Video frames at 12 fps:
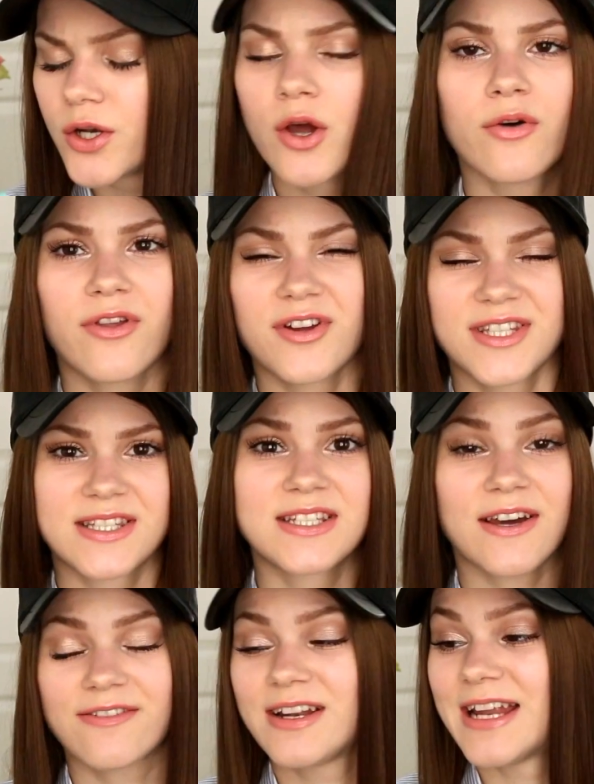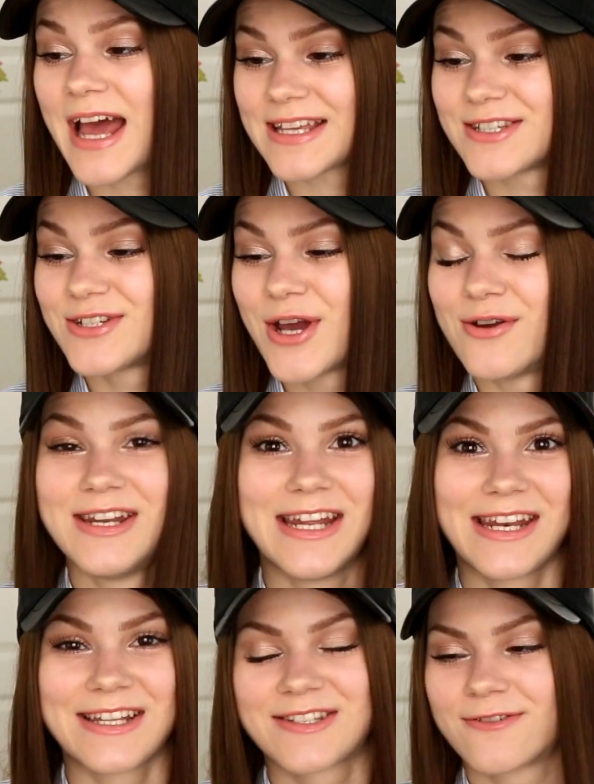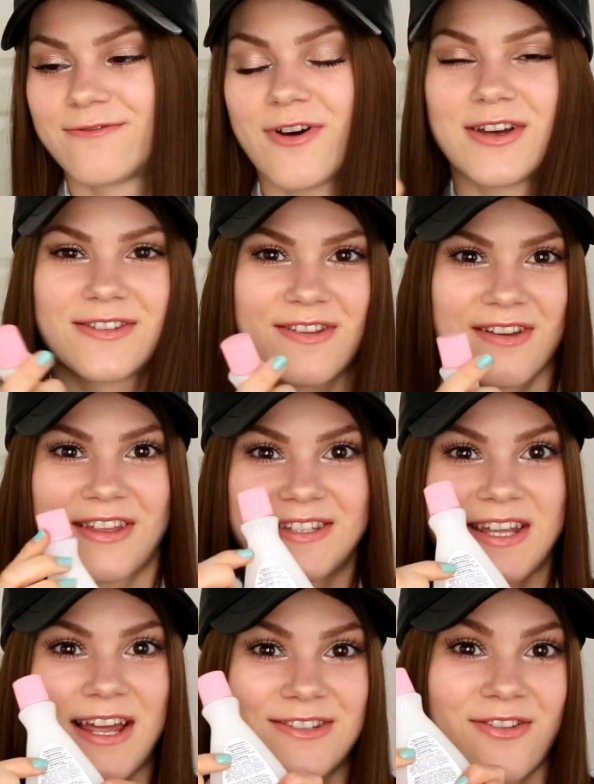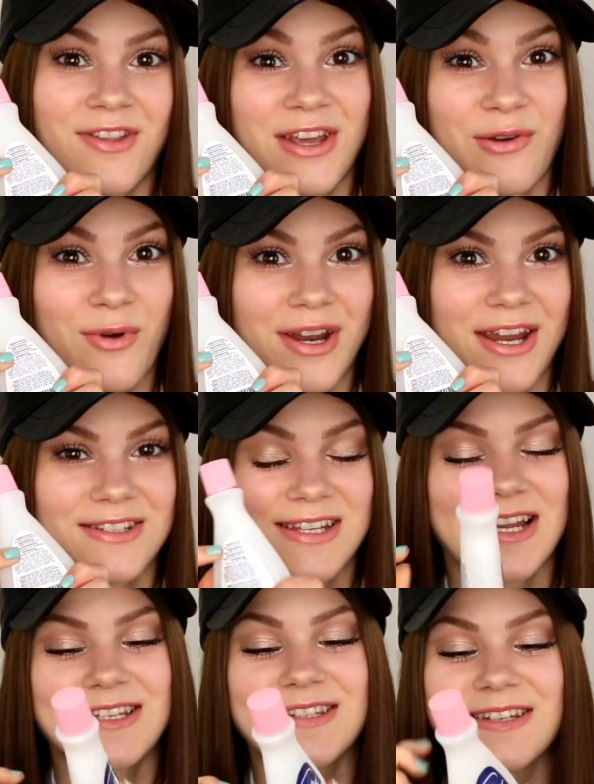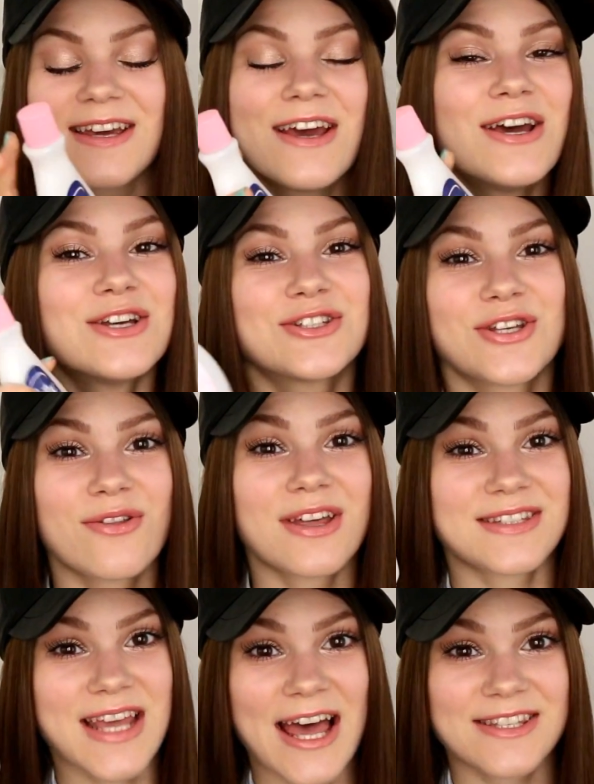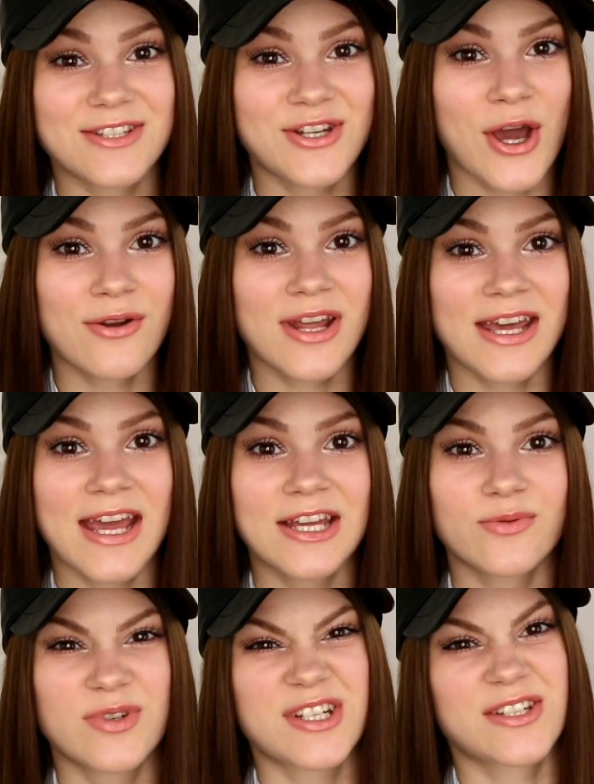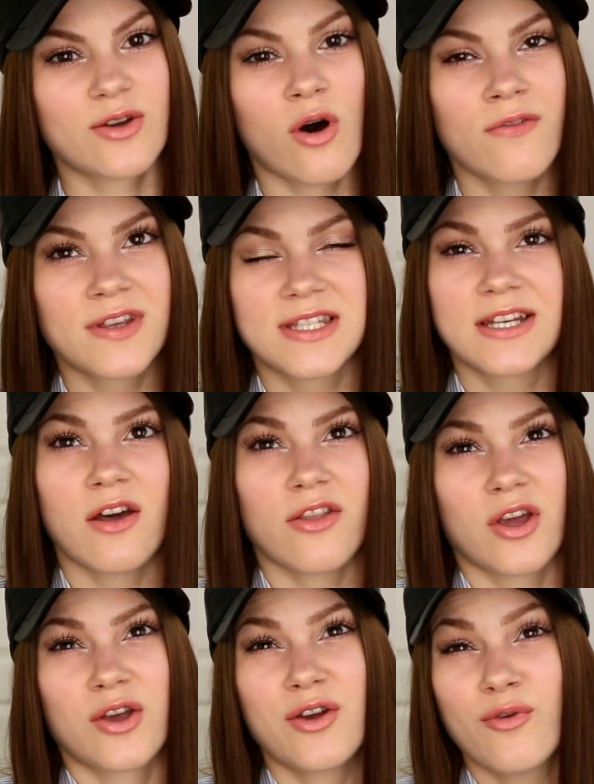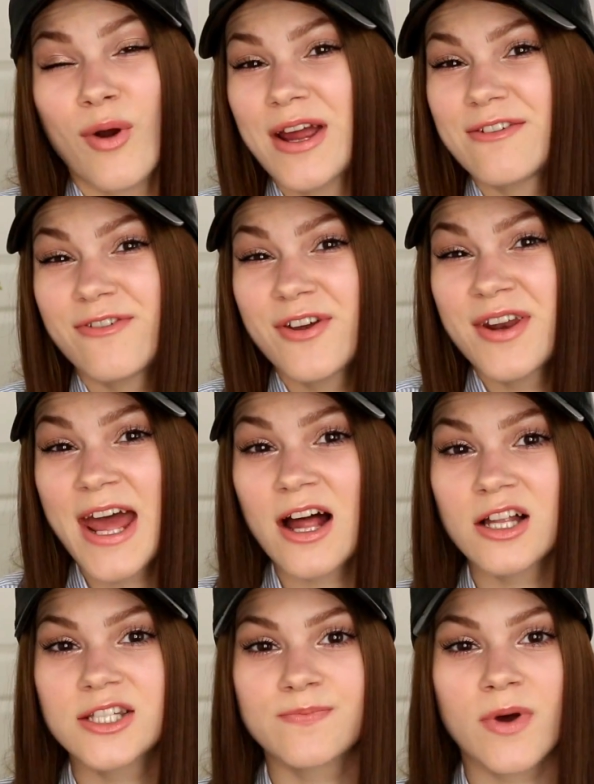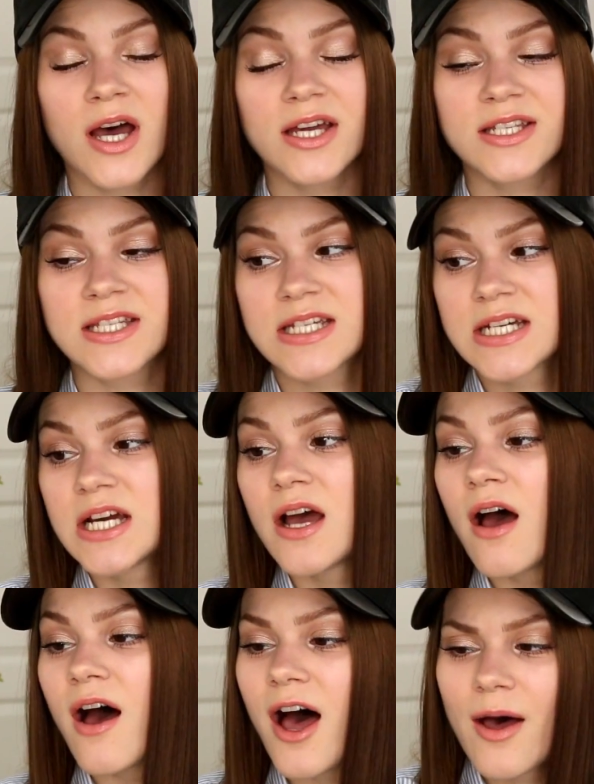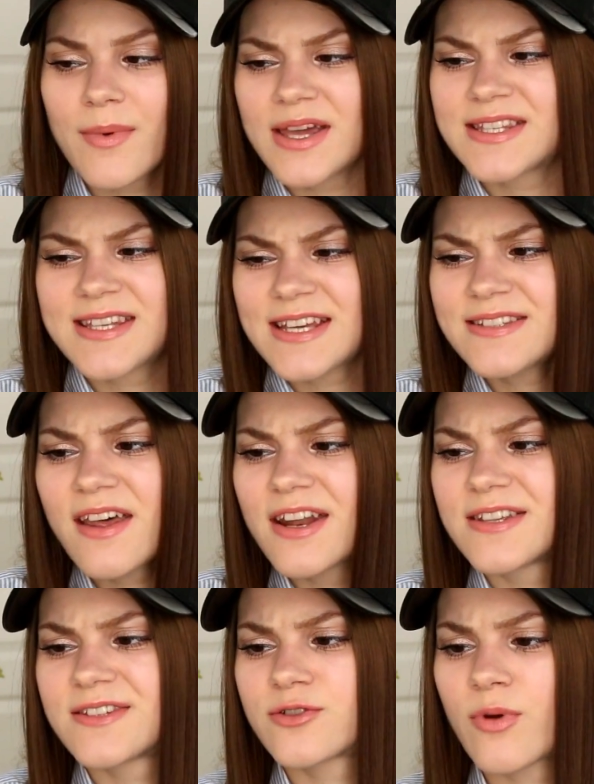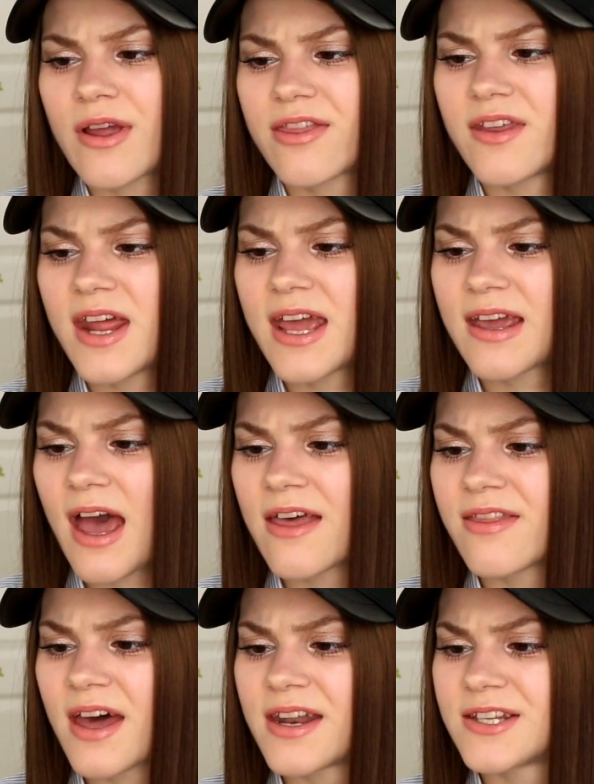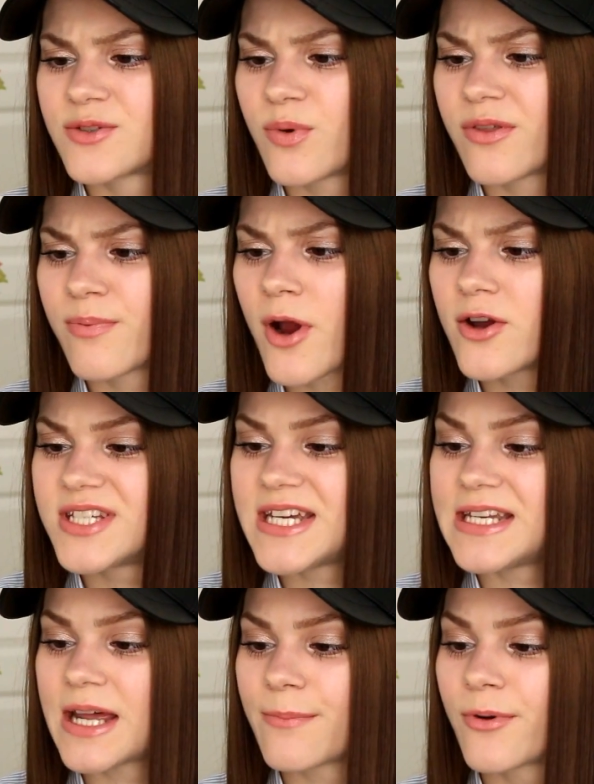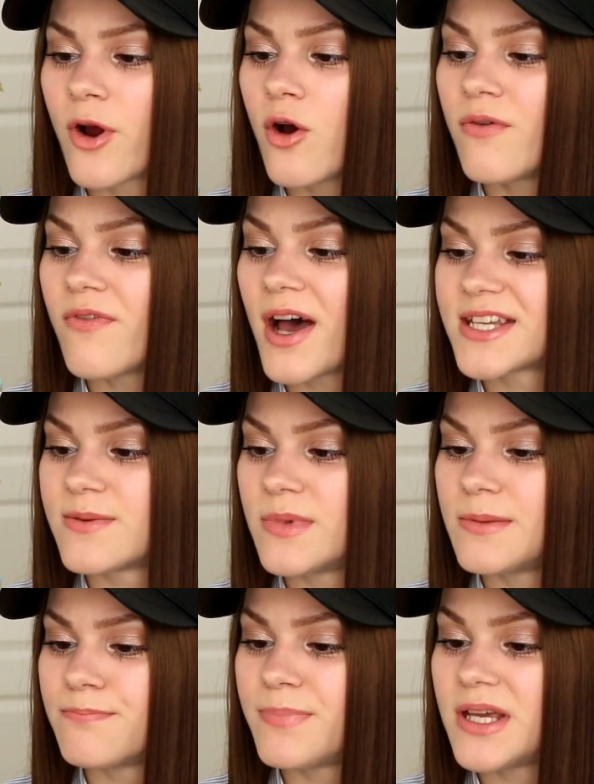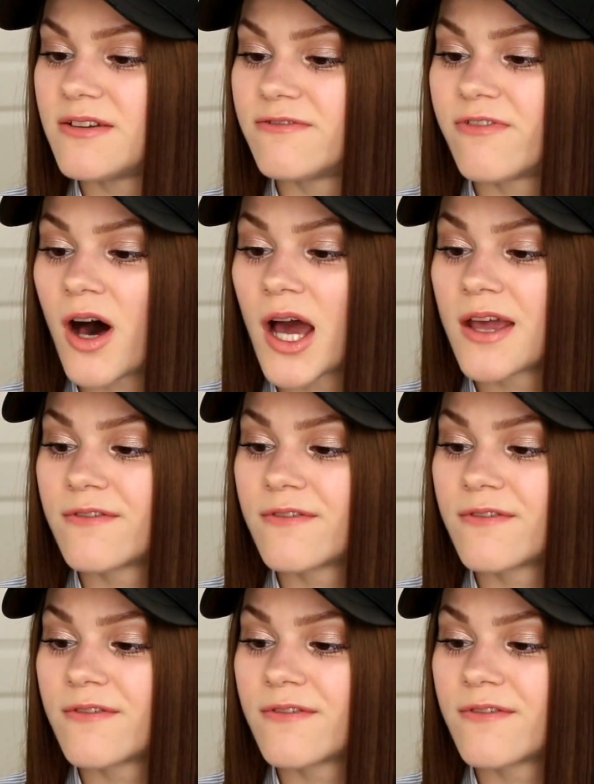No, there's definitely acetone in it. It's the first thing that stands on the ingredients list. So there's acetone in it, which is obviously not like great for your nails, but um, it says that it's strengthening and that it's with protein and vitamin B5